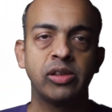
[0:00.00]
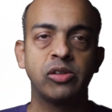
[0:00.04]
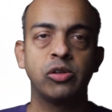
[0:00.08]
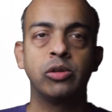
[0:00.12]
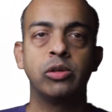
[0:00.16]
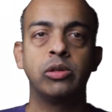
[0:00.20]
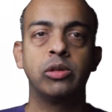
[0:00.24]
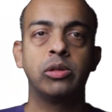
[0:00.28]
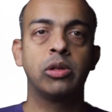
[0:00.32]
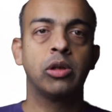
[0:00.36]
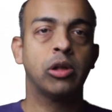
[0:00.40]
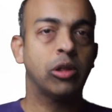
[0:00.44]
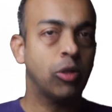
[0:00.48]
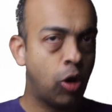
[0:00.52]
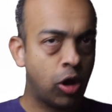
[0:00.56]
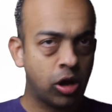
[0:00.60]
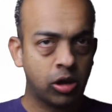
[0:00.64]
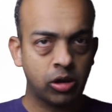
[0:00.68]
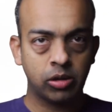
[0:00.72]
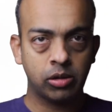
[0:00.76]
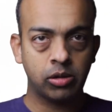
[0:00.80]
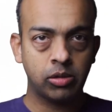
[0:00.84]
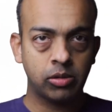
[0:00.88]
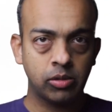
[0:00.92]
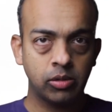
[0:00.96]
So the
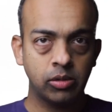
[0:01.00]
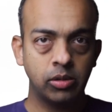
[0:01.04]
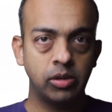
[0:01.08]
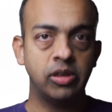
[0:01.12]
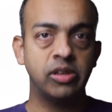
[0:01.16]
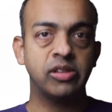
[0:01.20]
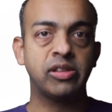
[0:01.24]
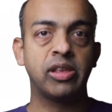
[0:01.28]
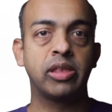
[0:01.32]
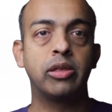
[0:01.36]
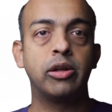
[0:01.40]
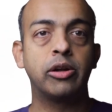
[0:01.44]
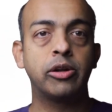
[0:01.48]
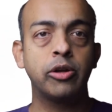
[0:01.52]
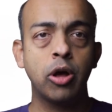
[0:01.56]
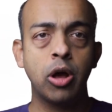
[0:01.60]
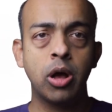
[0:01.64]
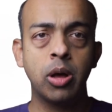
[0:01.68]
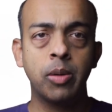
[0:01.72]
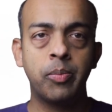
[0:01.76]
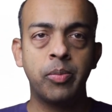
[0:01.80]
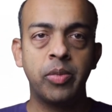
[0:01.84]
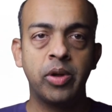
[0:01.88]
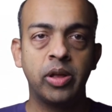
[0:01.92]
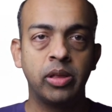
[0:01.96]
clock is at the
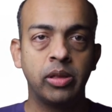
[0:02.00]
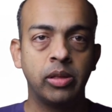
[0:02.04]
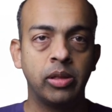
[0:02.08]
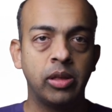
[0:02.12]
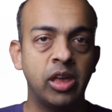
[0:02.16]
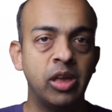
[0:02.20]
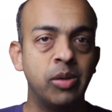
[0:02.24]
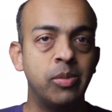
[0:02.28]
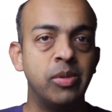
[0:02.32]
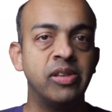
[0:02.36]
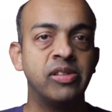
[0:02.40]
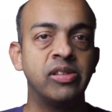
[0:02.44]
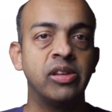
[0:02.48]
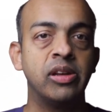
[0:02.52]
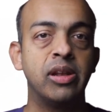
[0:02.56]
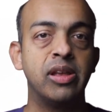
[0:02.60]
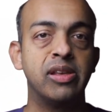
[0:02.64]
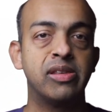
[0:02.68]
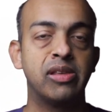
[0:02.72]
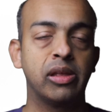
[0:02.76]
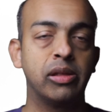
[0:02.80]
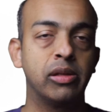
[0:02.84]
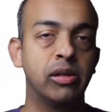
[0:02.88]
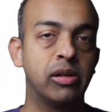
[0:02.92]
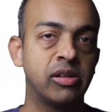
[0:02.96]
top and ABCD
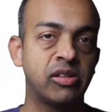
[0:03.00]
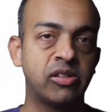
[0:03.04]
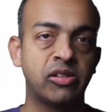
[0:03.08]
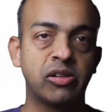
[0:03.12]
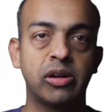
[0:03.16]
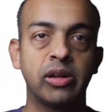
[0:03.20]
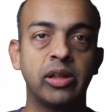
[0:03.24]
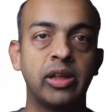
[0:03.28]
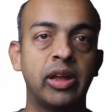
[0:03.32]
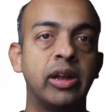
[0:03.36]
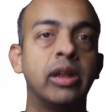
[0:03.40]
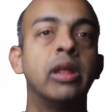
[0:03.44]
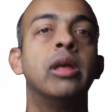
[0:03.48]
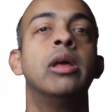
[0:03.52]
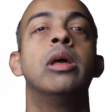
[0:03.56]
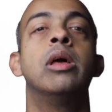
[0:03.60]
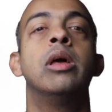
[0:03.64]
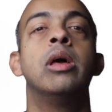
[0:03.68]
signals run at